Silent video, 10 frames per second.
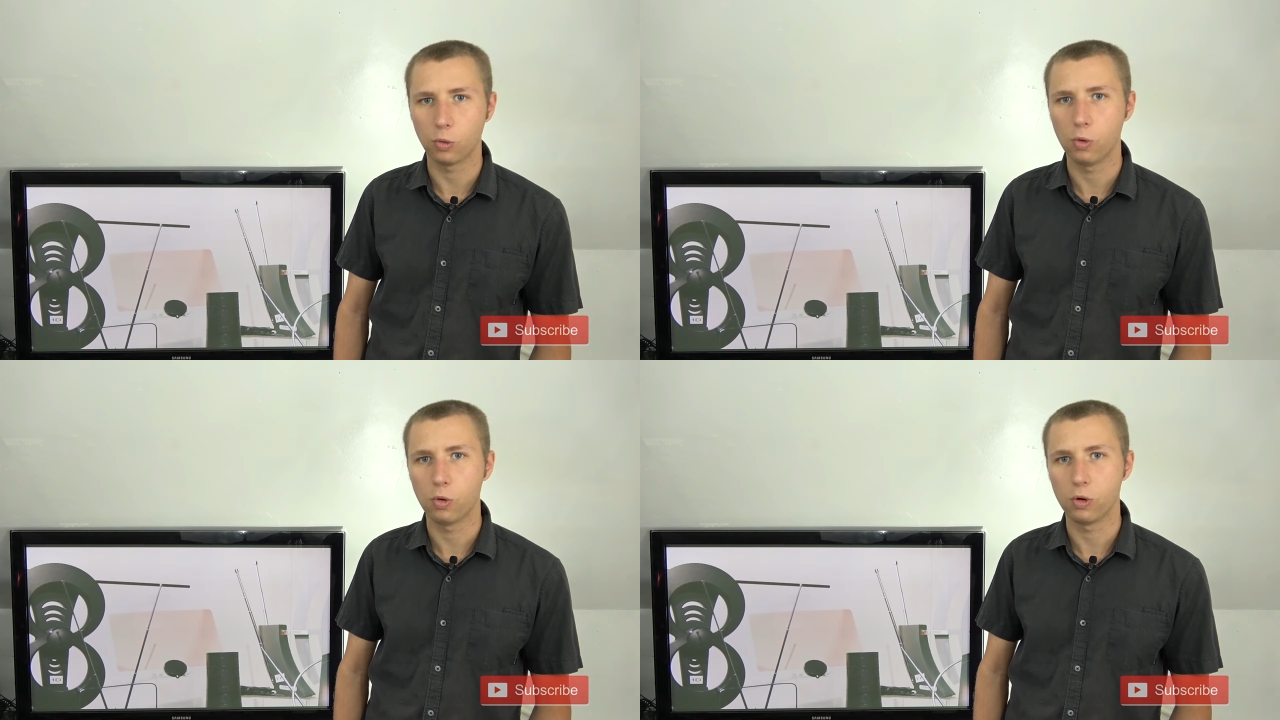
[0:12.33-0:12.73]

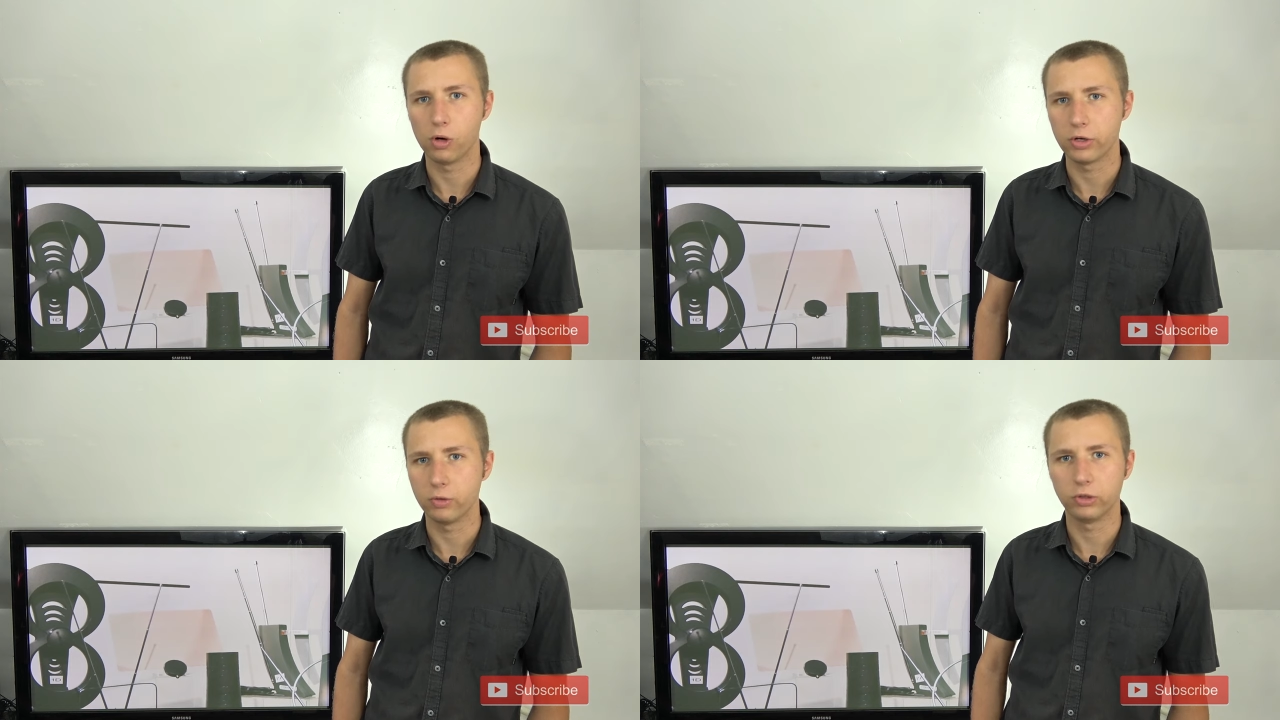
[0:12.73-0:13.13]

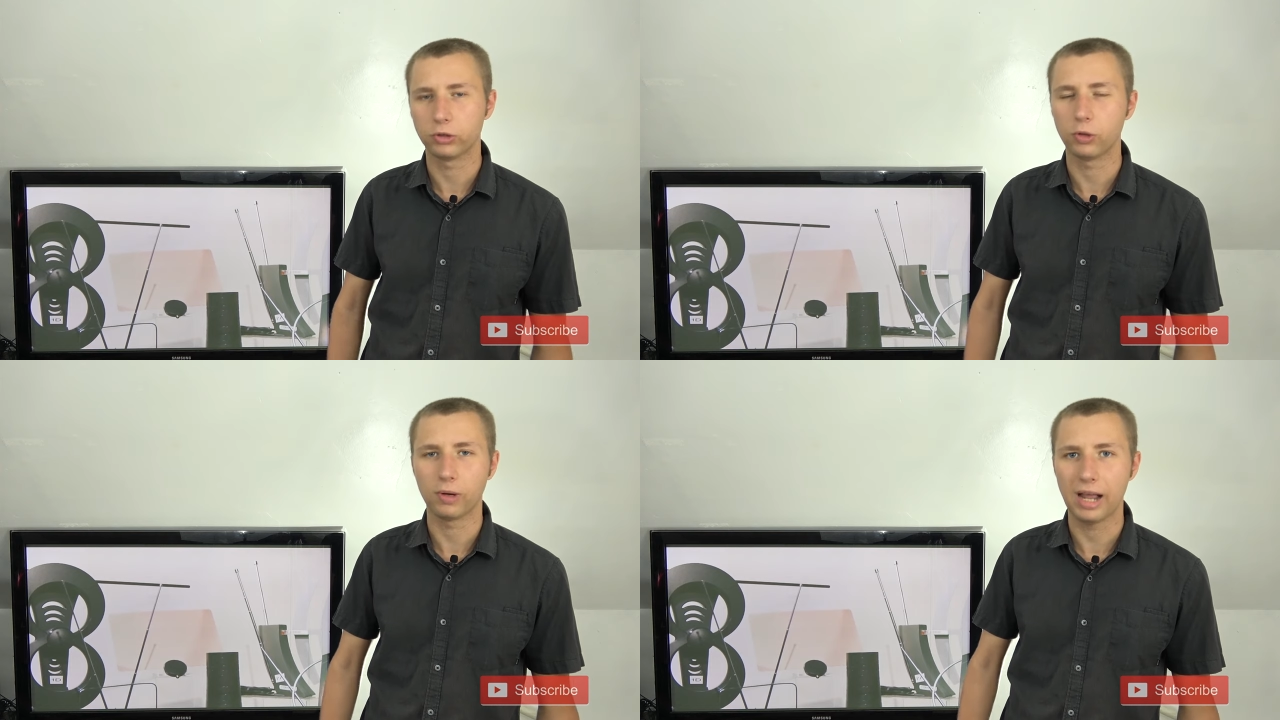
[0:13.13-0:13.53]
or you
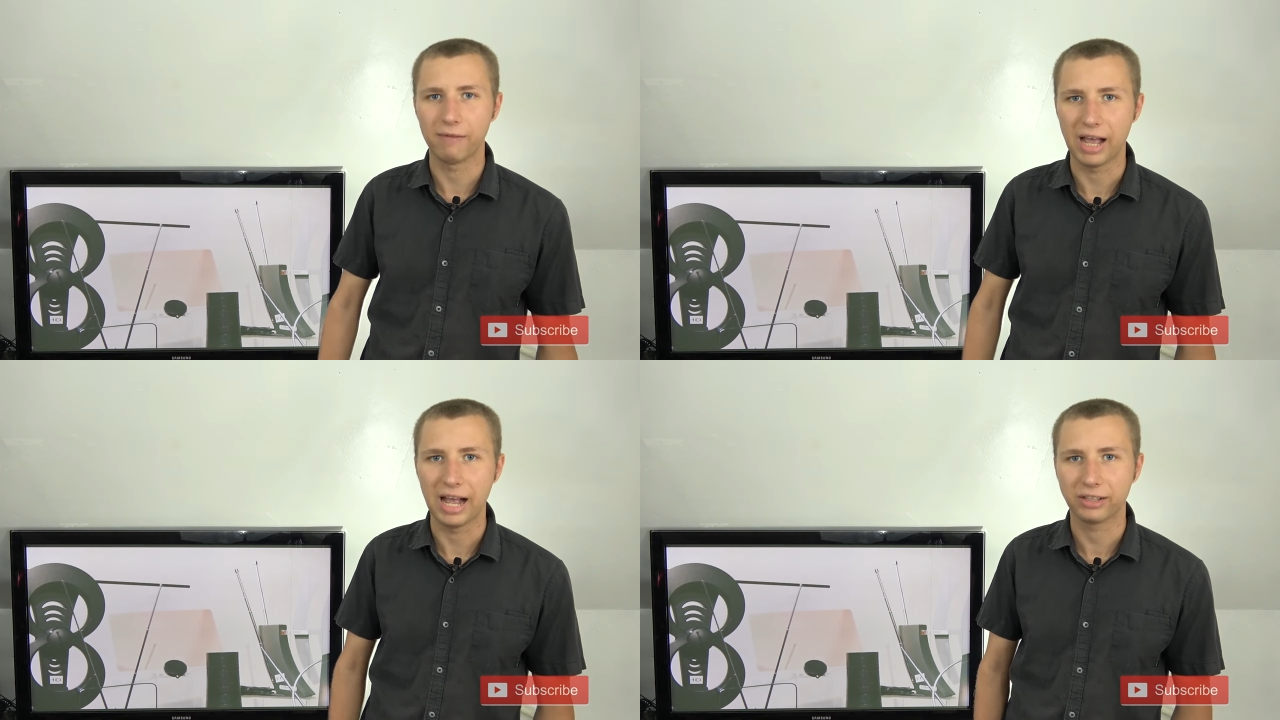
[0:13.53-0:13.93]
just don't
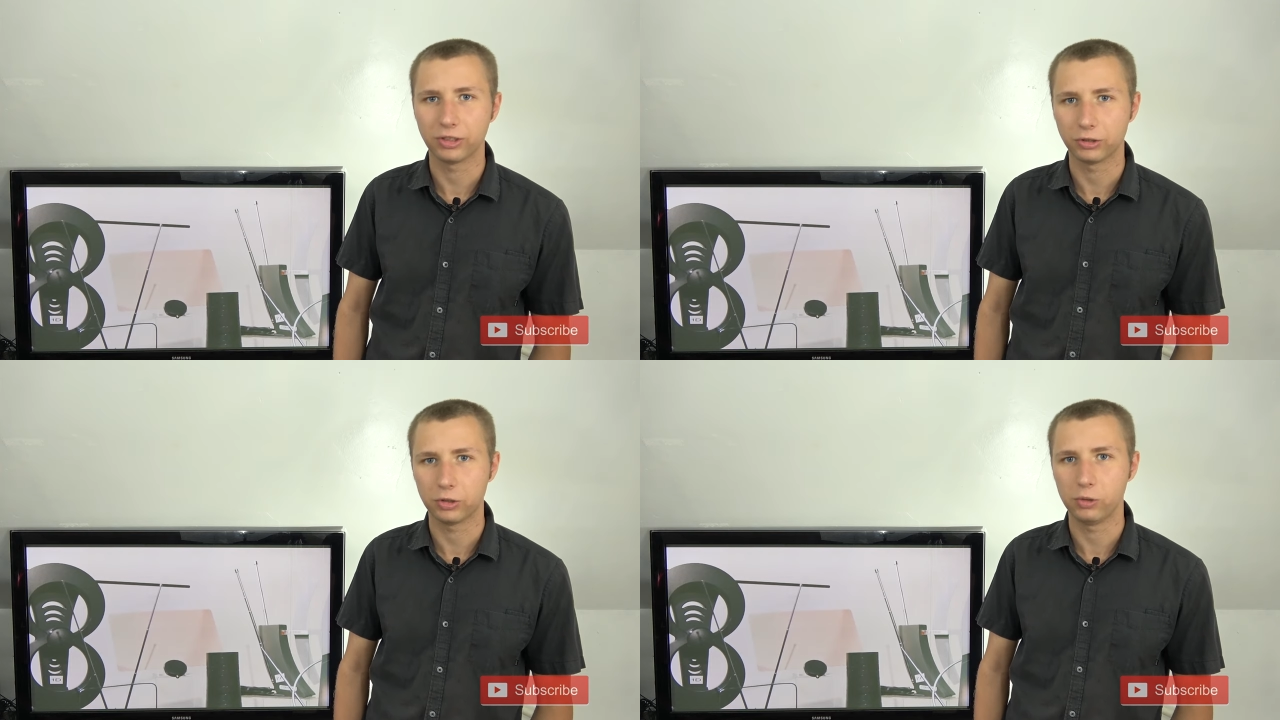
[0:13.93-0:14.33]
have
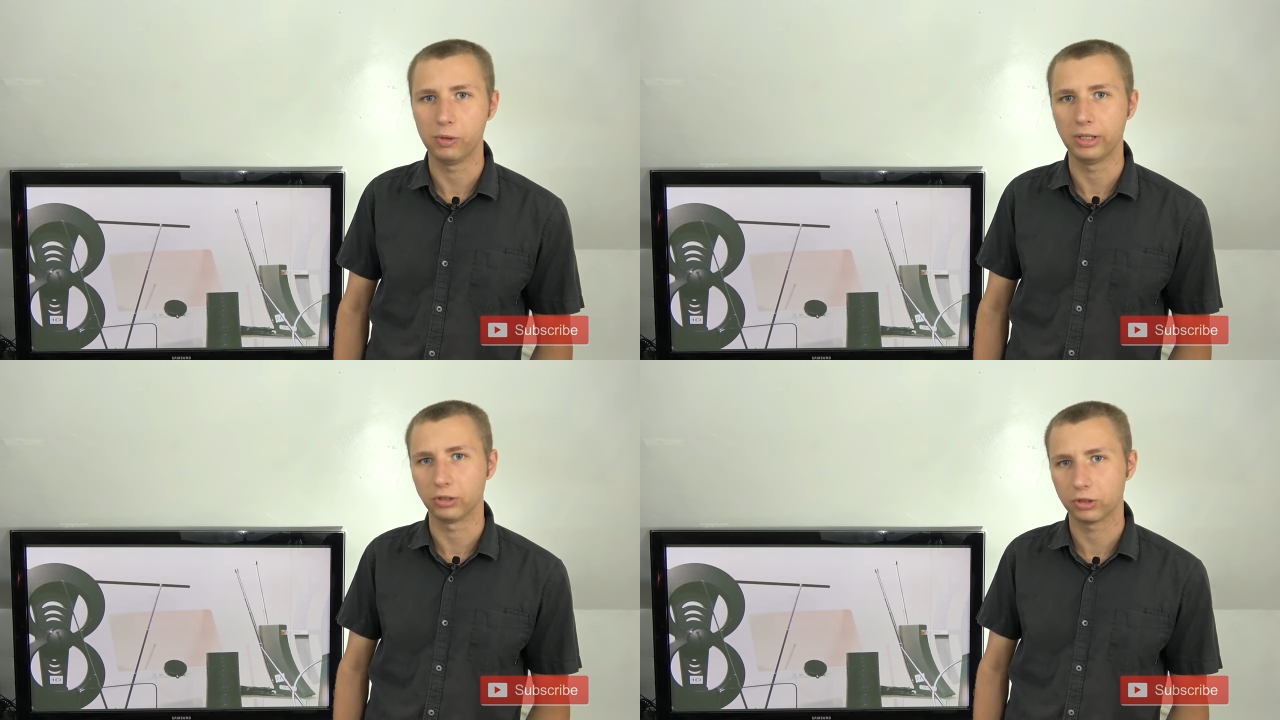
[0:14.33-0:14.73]
access
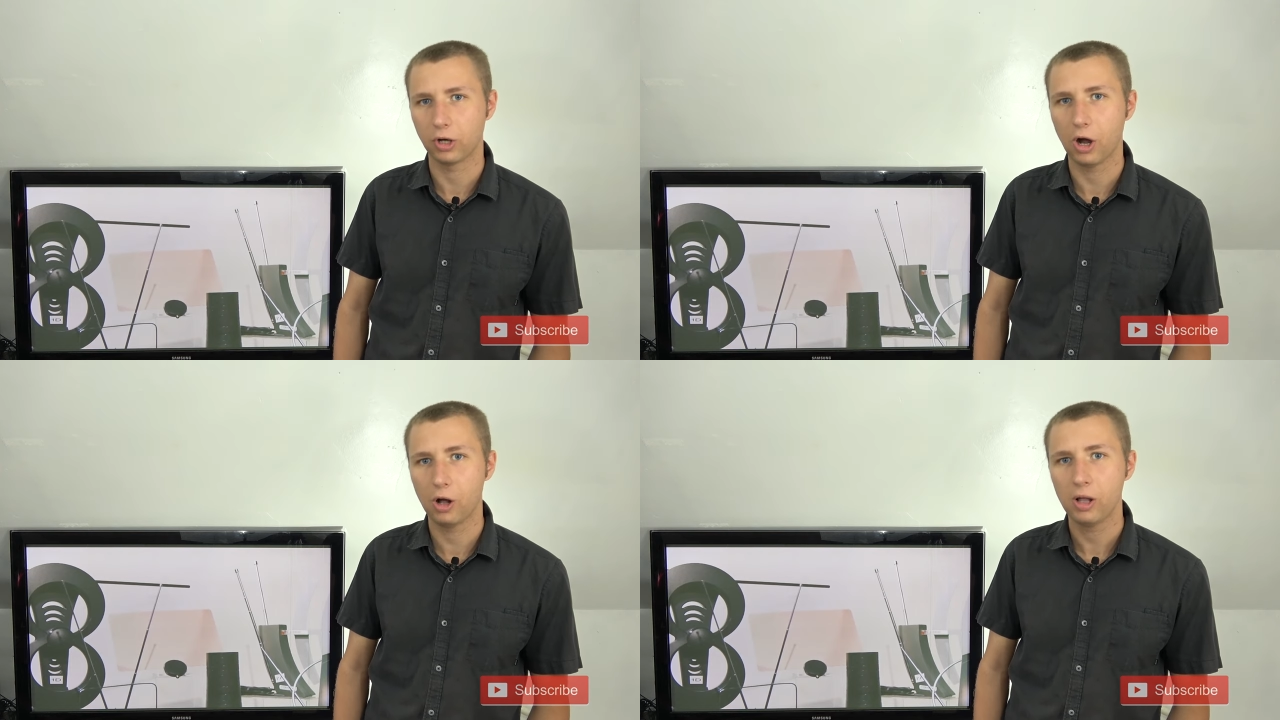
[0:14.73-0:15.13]
to
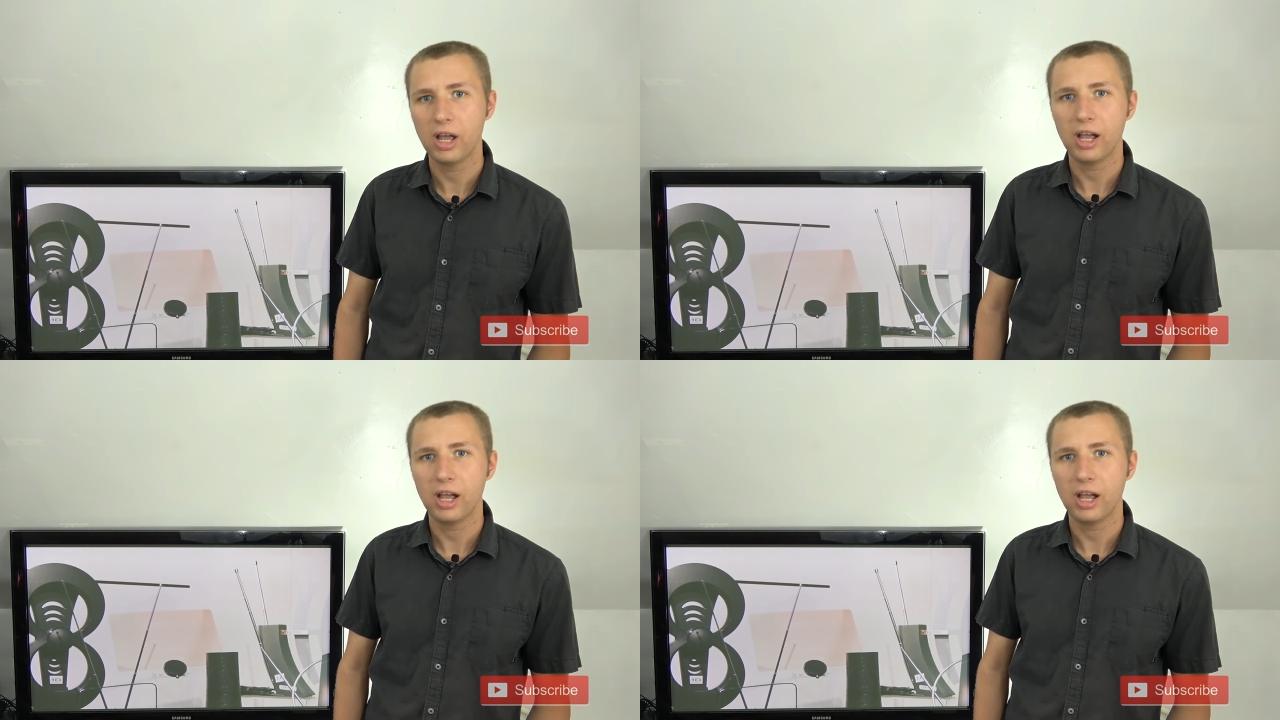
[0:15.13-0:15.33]
install